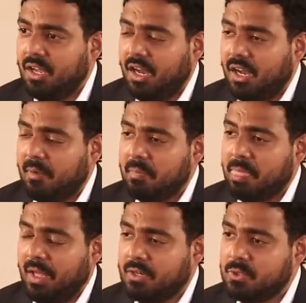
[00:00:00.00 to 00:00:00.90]

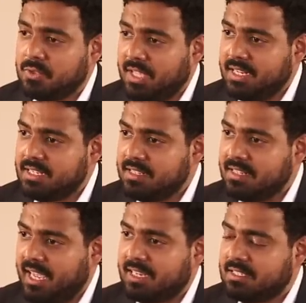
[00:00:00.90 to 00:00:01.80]
to get
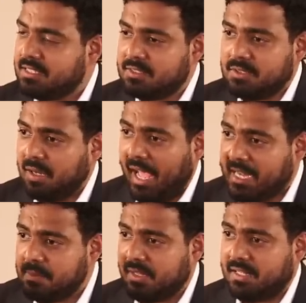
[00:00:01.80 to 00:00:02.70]
that
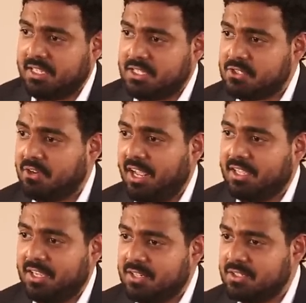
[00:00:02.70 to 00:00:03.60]
animal that he's
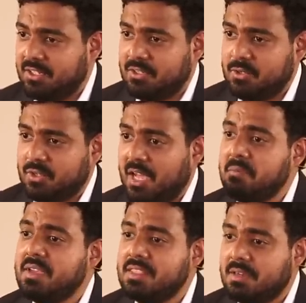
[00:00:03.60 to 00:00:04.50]
tracking to
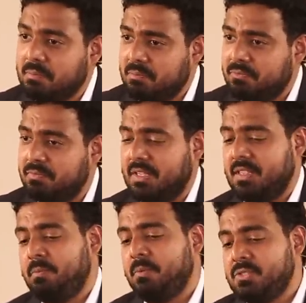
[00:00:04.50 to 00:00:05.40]
come in
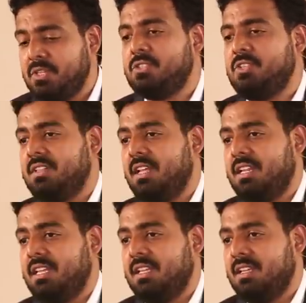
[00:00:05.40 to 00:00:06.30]
the position
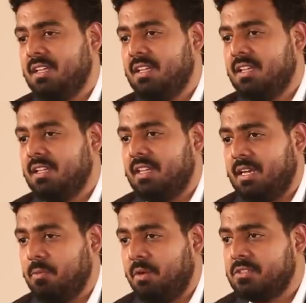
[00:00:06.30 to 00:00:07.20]
that
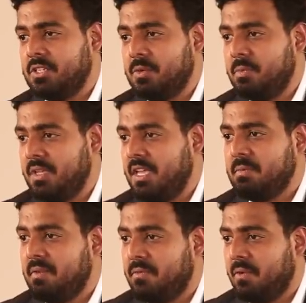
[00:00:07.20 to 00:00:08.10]
he wants it to be
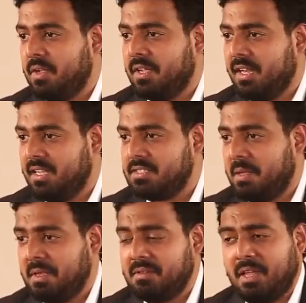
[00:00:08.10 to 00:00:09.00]
in before he clicks.
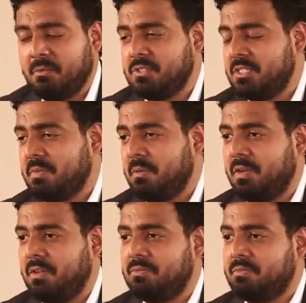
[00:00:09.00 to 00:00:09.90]
I mean, that was just my
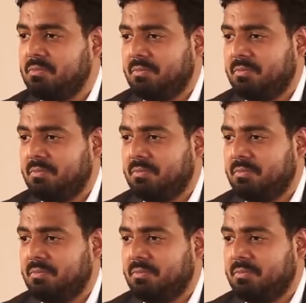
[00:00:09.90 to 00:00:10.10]
way of